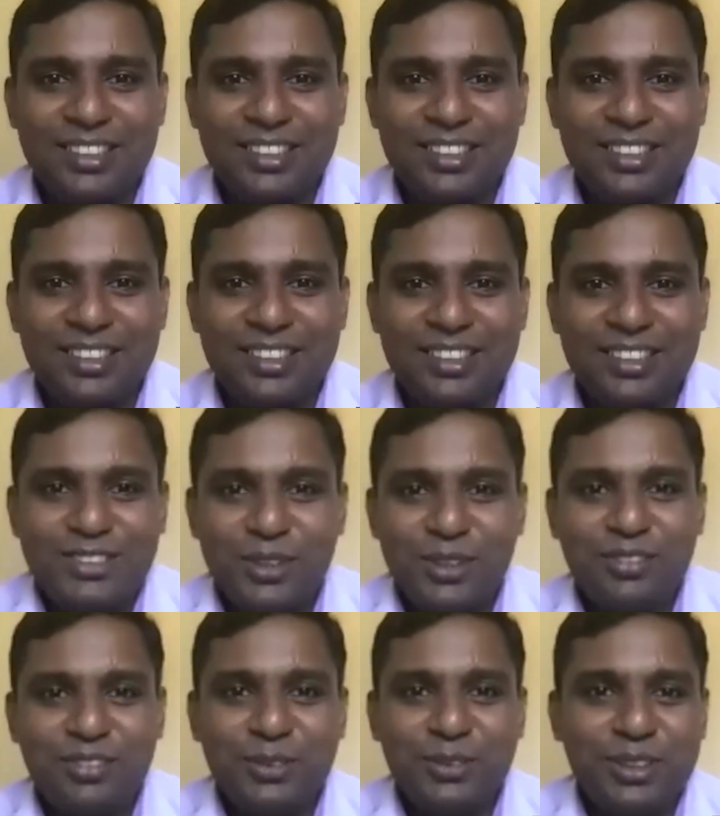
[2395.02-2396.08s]
So even
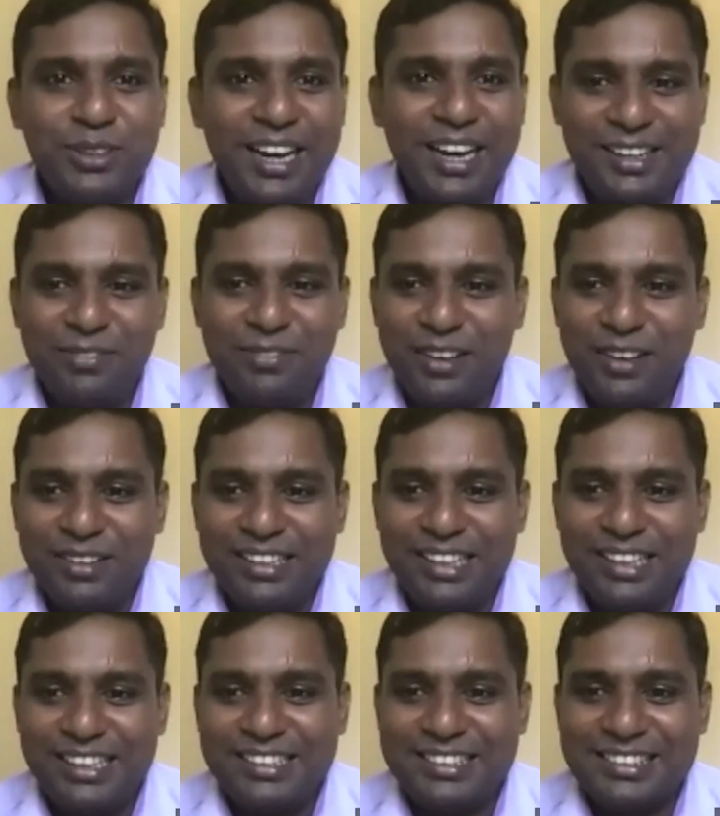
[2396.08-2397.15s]
couldn't identify whether
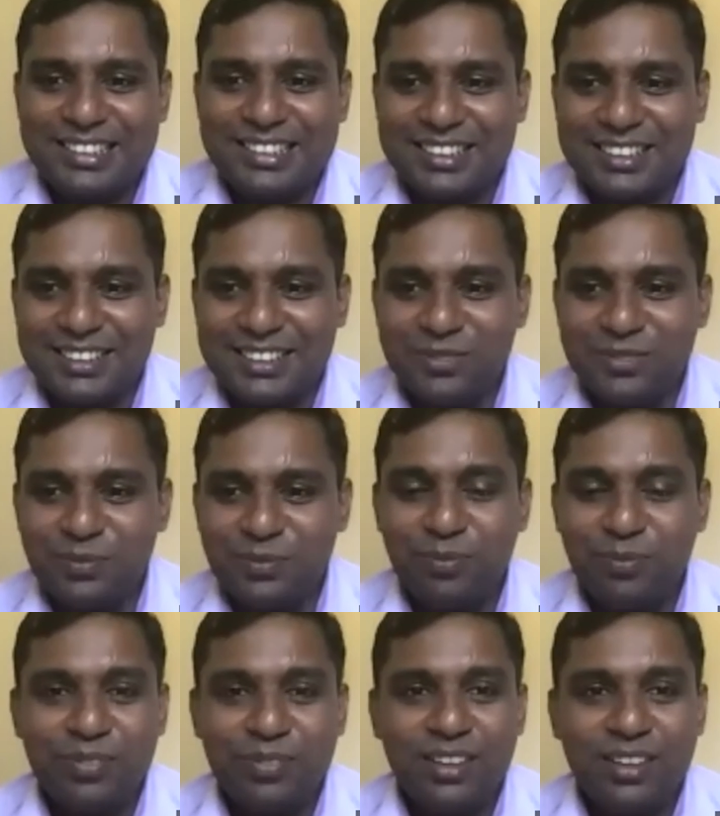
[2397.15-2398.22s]
it's uh,
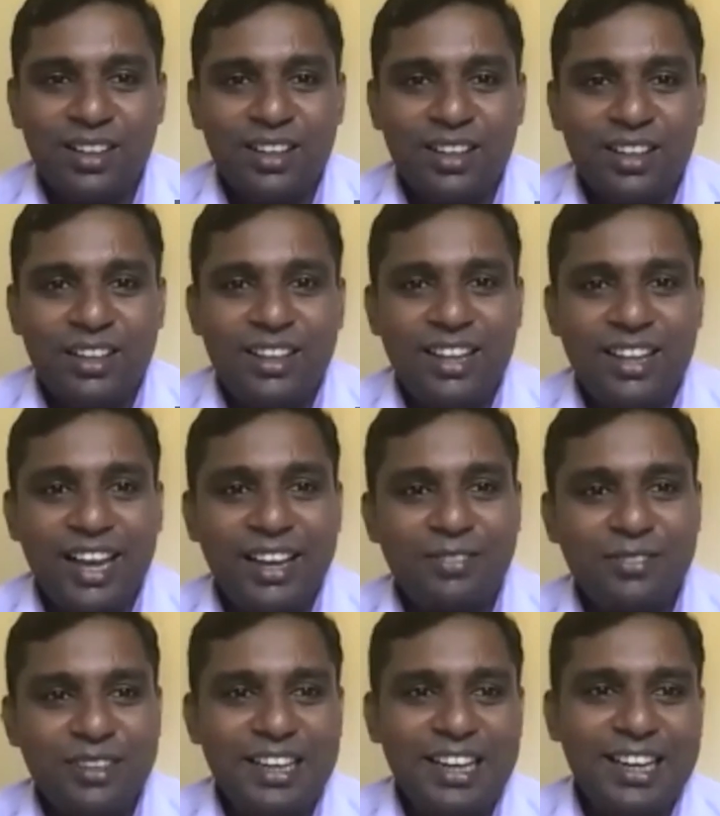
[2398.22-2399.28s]
live
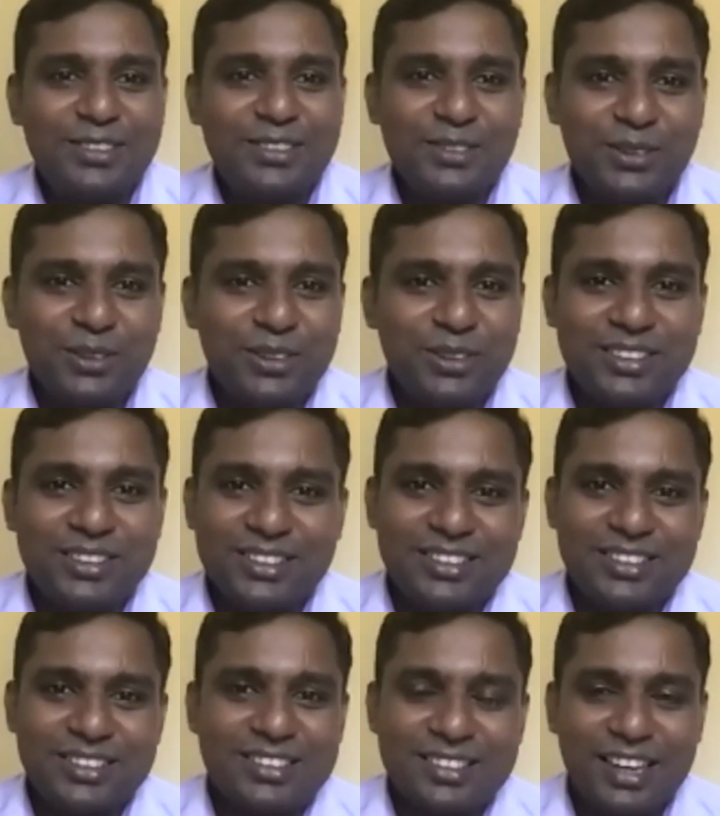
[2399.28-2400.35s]
class or
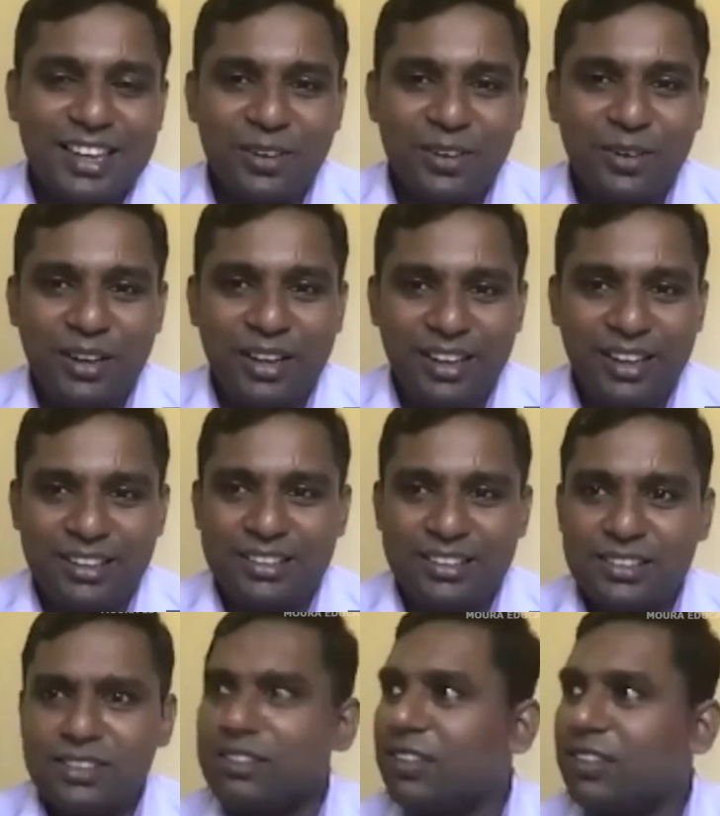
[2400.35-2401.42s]
recording.
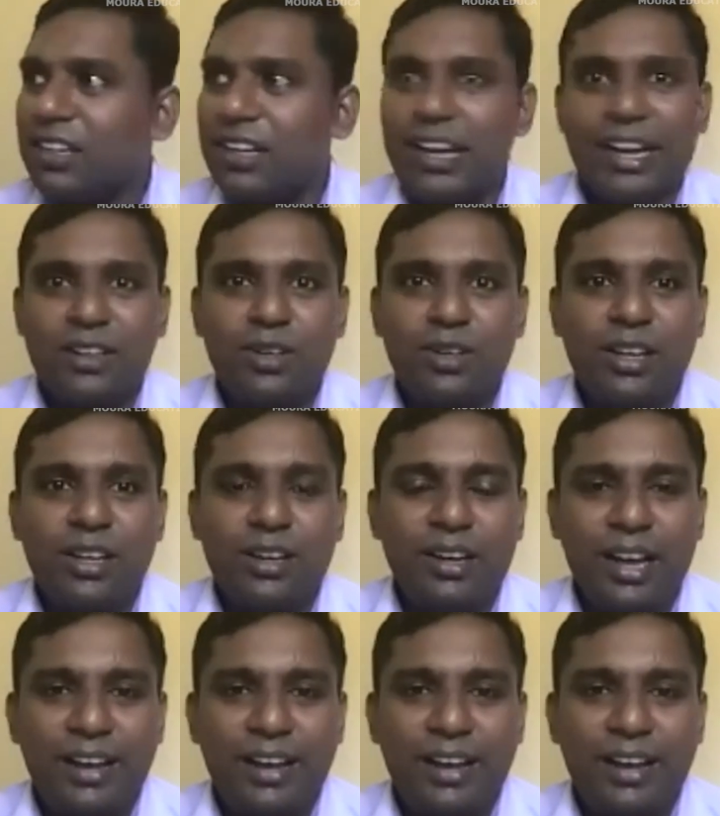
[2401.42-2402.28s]
So actually, I